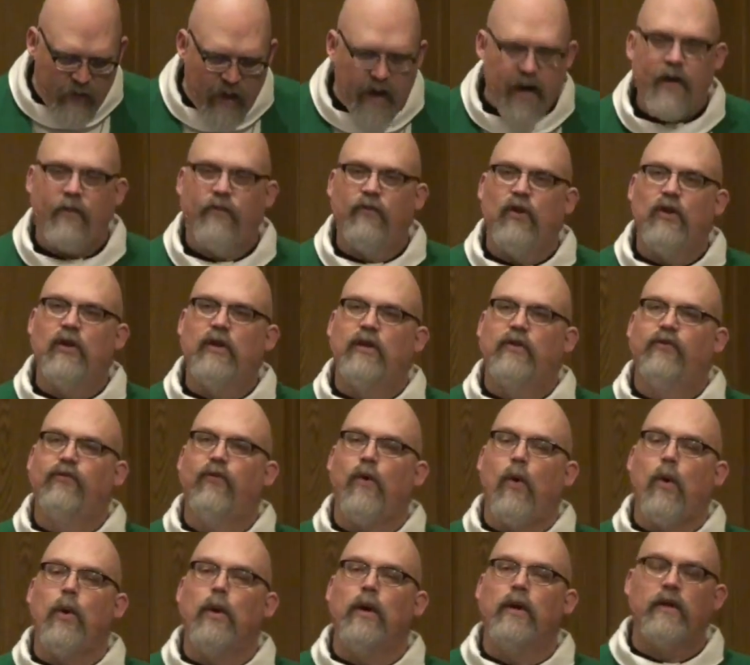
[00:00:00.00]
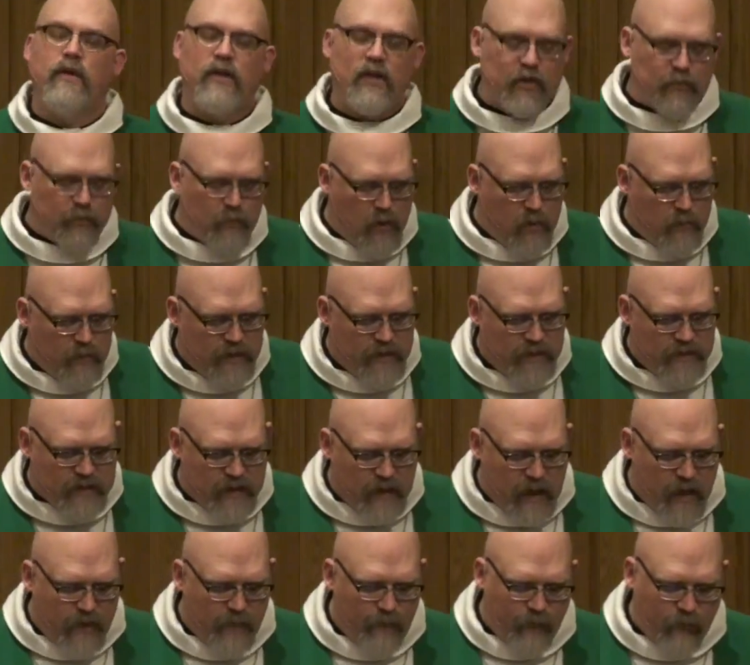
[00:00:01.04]
They have looked forward to this moment in
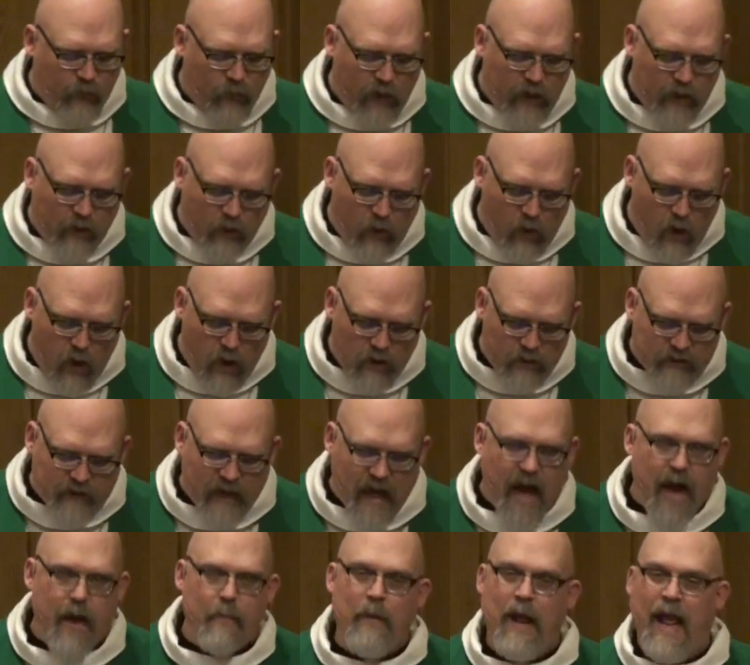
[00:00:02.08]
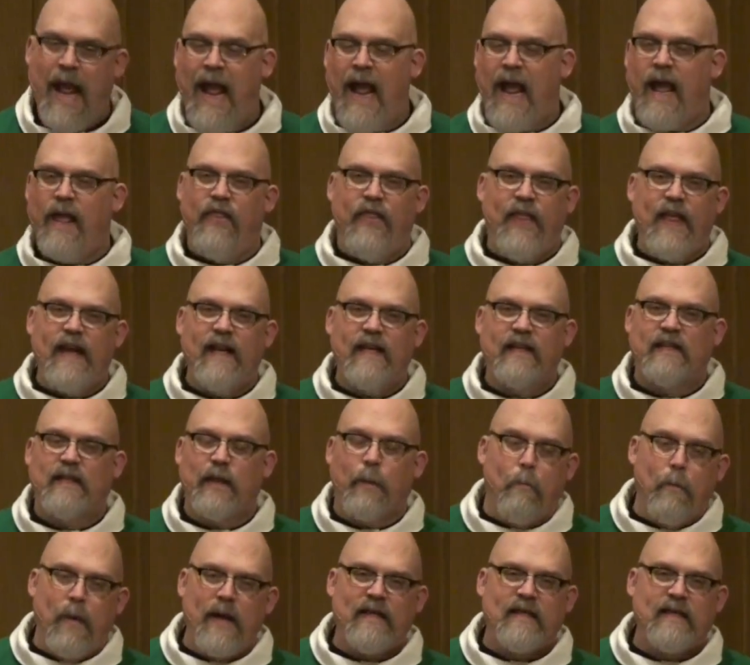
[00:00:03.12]
time for a long time and think it's
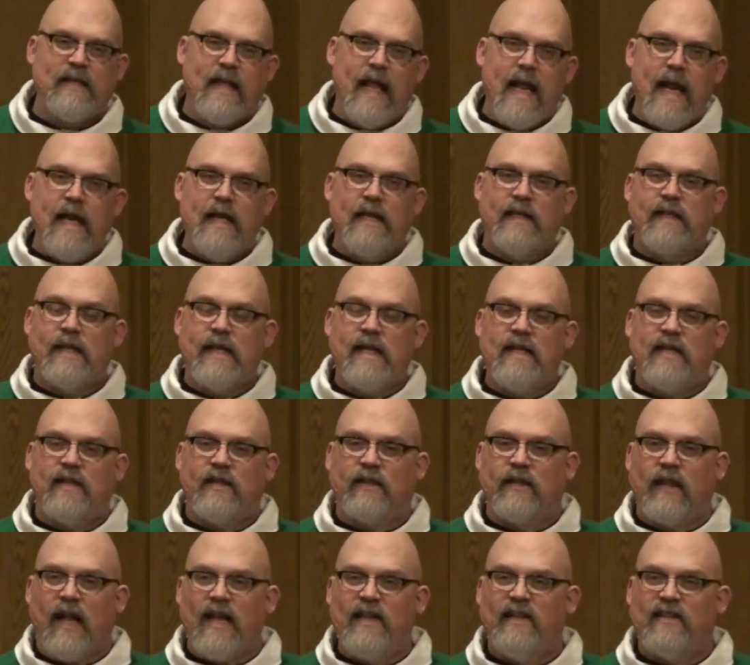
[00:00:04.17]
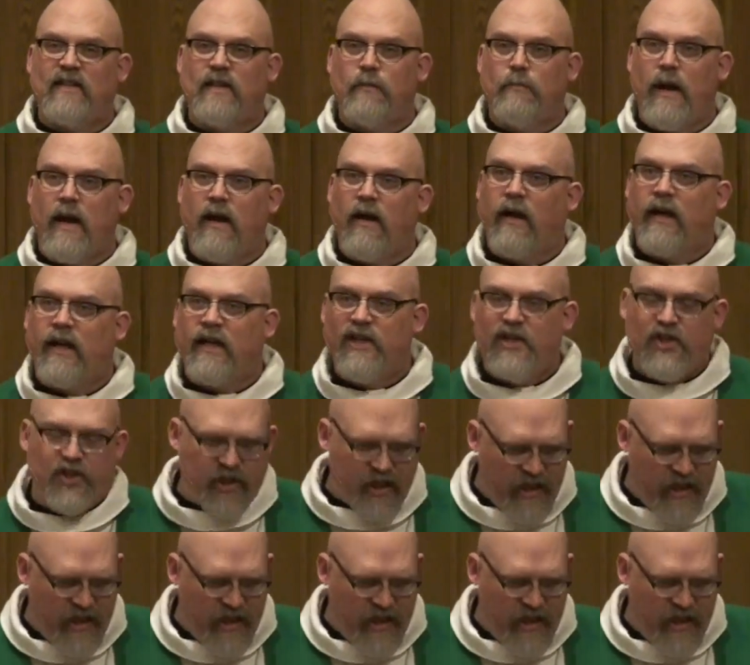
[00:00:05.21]
the best thing since sliced American